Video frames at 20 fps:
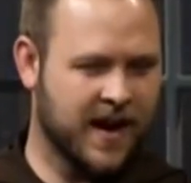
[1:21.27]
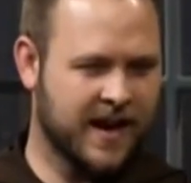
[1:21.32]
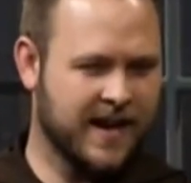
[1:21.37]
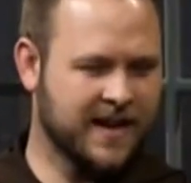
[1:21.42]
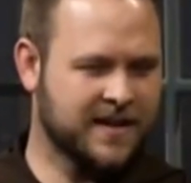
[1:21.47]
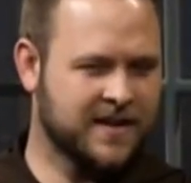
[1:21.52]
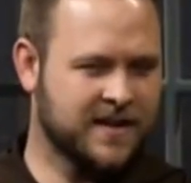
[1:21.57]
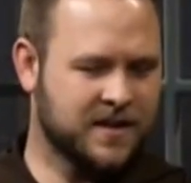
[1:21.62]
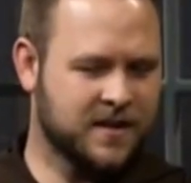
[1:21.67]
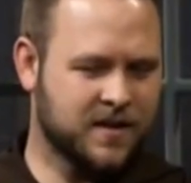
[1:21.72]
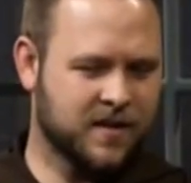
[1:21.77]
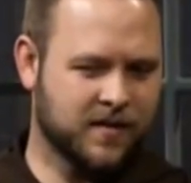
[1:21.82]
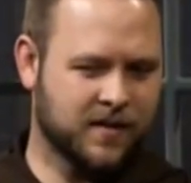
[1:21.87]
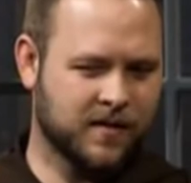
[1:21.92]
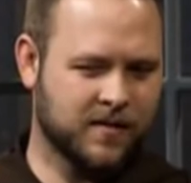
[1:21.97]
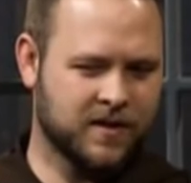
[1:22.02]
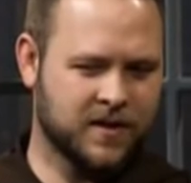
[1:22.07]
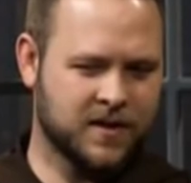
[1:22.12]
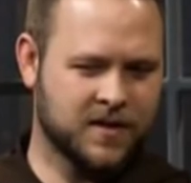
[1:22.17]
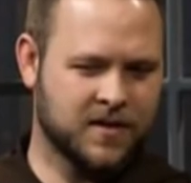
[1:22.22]
He has this,
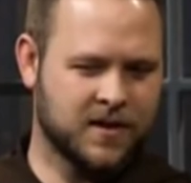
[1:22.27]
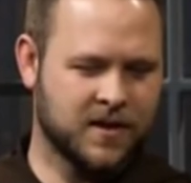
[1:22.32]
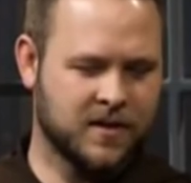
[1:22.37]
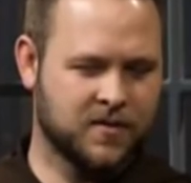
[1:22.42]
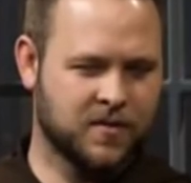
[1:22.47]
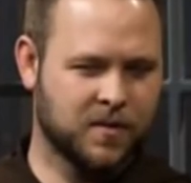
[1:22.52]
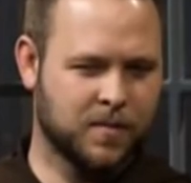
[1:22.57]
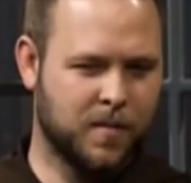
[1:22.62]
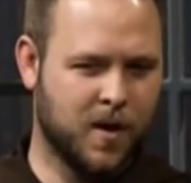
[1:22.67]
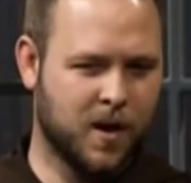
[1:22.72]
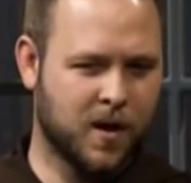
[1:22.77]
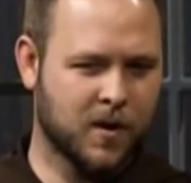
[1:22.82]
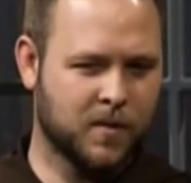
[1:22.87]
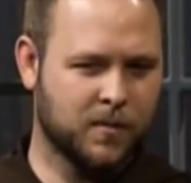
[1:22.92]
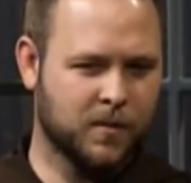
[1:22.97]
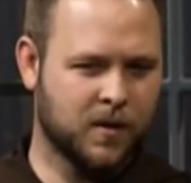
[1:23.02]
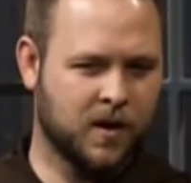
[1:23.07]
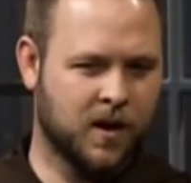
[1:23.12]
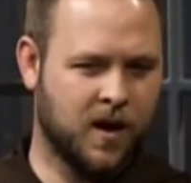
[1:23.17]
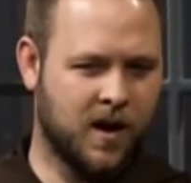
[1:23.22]
just this
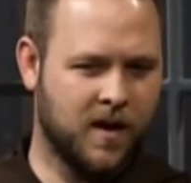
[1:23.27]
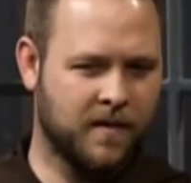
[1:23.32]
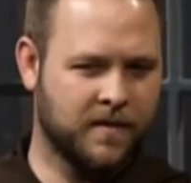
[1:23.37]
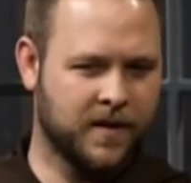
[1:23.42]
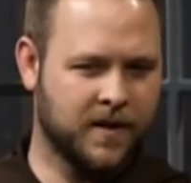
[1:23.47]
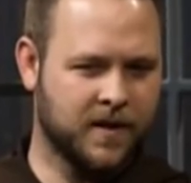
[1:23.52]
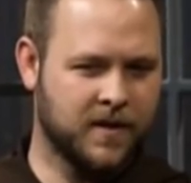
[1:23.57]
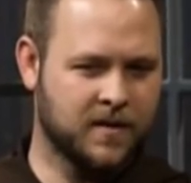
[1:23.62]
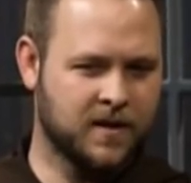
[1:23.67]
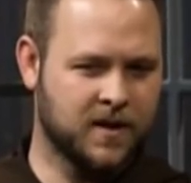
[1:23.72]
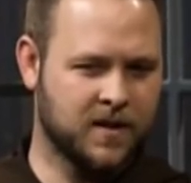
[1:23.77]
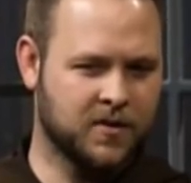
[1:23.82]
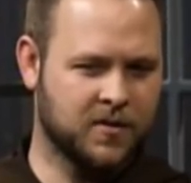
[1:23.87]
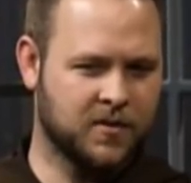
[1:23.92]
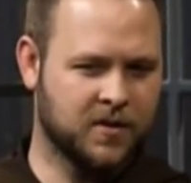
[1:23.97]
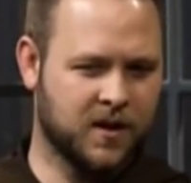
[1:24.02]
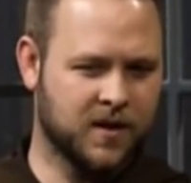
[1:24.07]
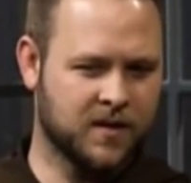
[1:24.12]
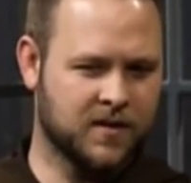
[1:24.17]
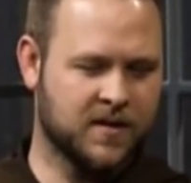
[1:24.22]
remarkable confidence and
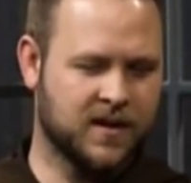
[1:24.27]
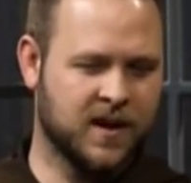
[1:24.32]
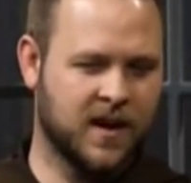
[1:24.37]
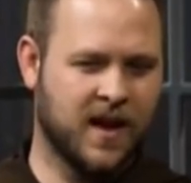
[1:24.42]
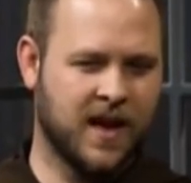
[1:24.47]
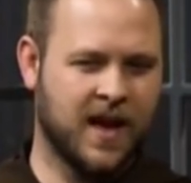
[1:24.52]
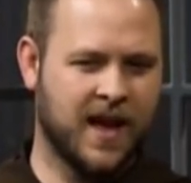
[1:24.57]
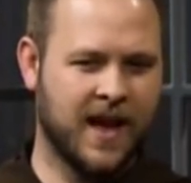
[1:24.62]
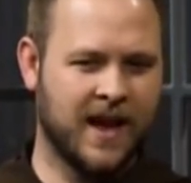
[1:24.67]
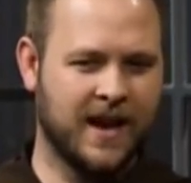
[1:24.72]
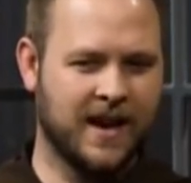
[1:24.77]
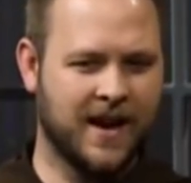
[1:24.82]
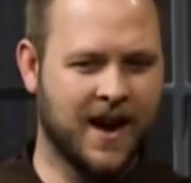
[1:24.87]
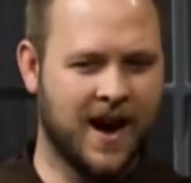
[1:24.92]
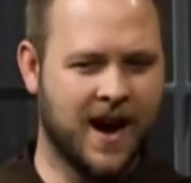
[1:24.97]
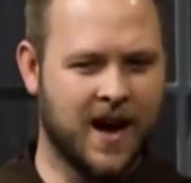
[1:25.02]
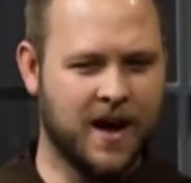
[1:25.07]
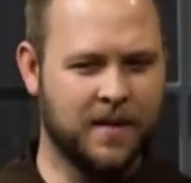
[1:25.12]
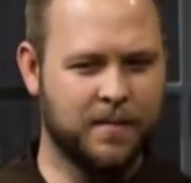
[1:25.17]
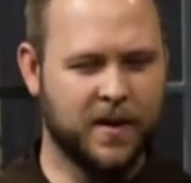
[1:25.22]
trust in
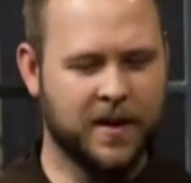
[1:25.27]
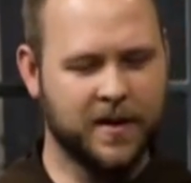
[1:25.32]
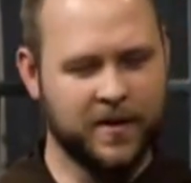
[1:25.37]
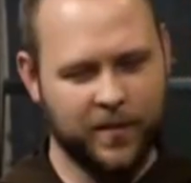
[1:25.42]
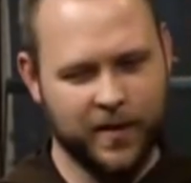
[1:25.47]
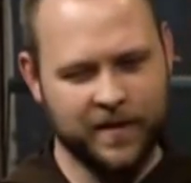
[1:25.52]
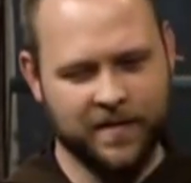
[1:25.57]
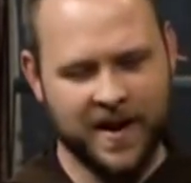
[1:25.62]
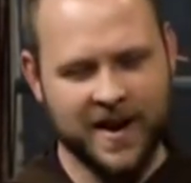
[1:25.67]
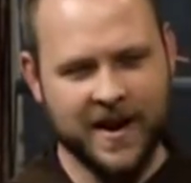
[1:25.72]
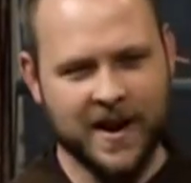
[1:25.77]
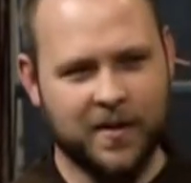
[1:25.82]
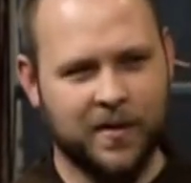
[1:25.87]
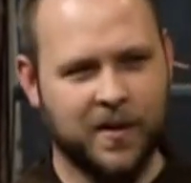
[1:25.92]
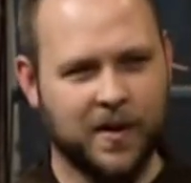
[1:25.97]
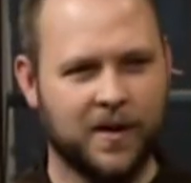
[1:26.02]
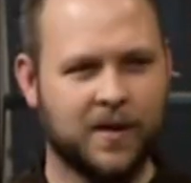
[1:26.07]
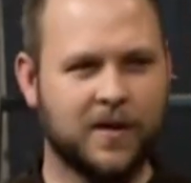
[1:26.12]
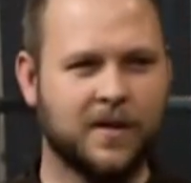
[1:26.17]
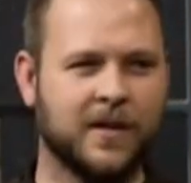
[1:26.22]
God. But we find
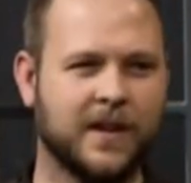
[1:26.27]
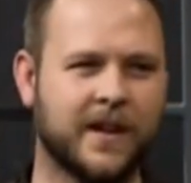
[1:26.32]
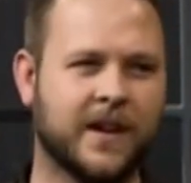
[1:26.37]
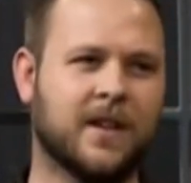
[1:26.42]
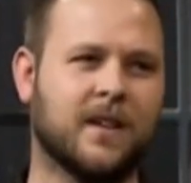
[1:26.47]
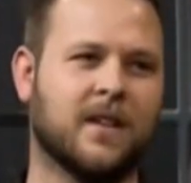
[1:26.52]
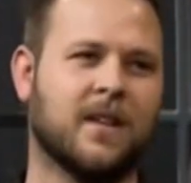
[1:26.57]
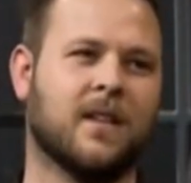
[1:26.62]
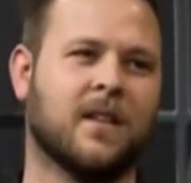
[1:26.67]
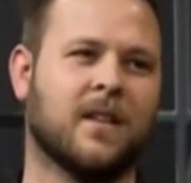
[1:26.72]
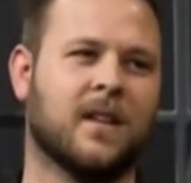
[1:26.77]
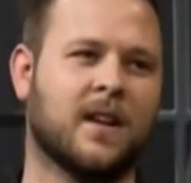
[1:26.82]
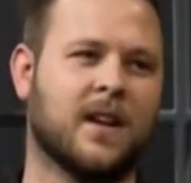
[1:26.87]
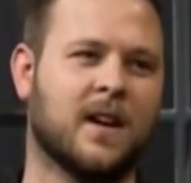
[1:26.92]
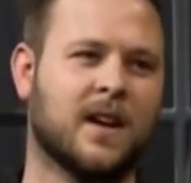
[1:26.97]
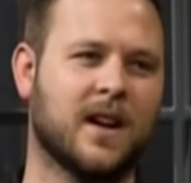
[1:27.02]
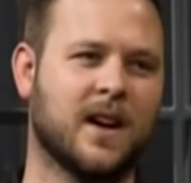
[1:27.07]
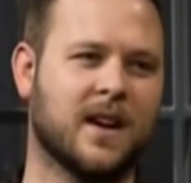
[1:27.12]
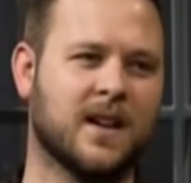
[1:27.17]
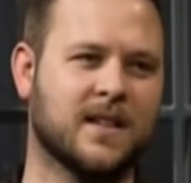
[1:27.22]
out earlier
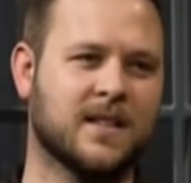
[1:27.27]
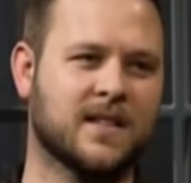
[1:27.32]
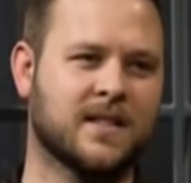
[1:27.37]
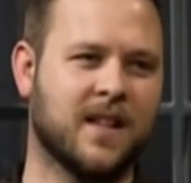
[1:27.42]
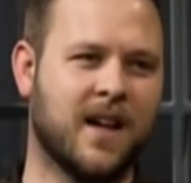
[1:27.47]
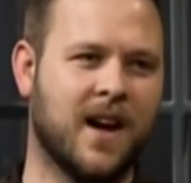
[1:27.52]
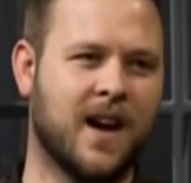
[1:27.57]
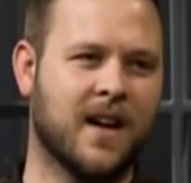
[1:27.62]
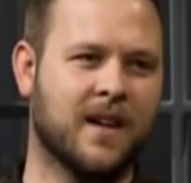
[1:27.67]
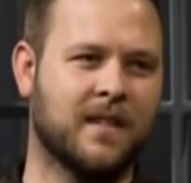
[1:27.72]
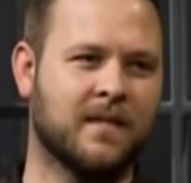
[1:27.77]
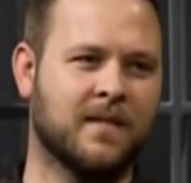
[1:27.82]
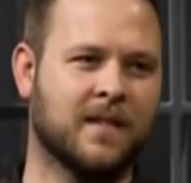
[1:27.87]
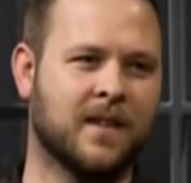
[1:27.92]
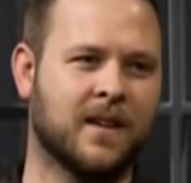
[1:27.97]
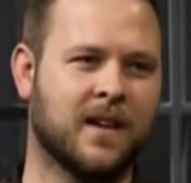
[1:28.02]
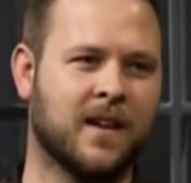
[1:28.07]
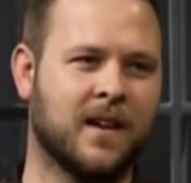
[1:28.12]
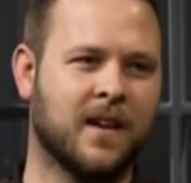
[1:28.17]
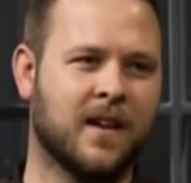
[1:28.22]
in his life,
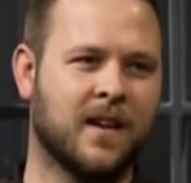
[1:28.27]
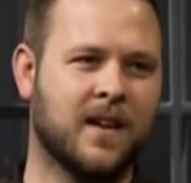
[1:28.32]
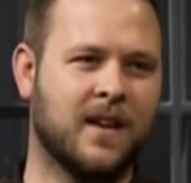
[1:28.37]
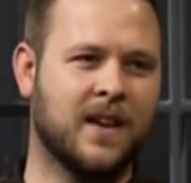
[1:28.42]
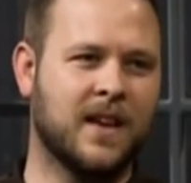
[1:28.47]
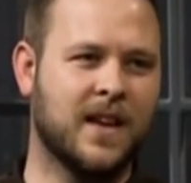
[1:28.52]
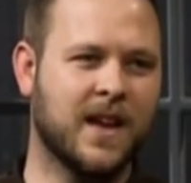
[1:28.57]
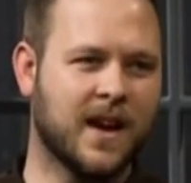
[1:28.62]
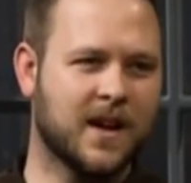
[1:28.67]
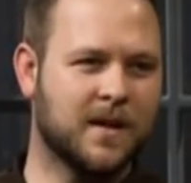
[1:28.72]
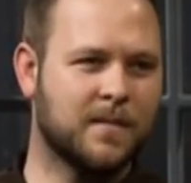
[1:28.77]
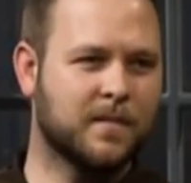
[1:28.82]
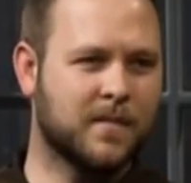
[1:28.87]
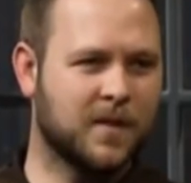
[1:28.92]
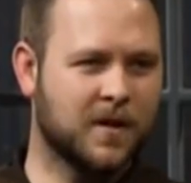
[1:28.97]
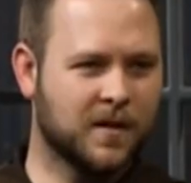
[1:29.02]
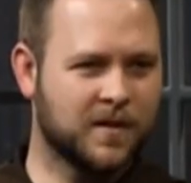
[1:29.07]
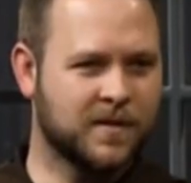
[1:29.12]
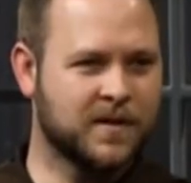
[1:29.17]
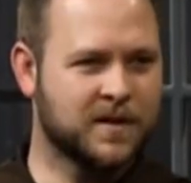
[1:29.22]
he had
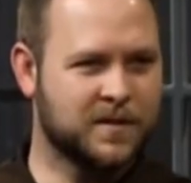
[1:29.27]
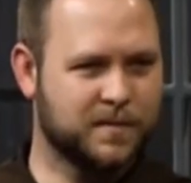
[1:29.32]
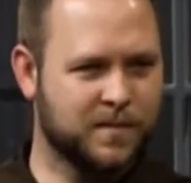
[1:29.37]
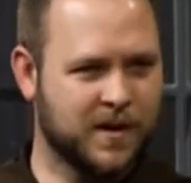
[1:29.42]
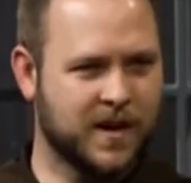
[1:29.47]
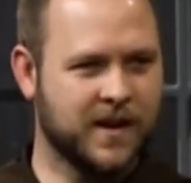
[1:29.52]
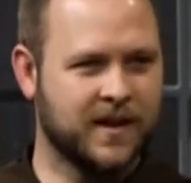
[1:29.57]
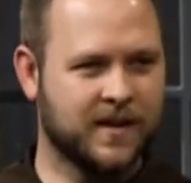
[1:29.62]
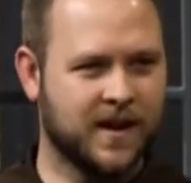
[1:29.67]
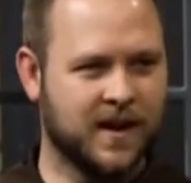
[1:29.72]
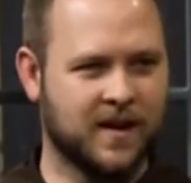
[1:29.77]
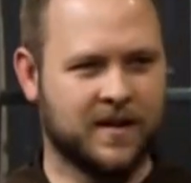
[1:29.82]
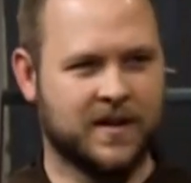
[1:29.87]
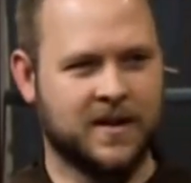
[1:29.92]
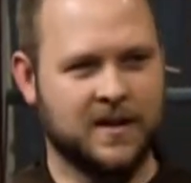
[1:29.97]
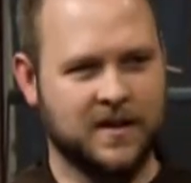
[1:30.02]
a nervous breakdown.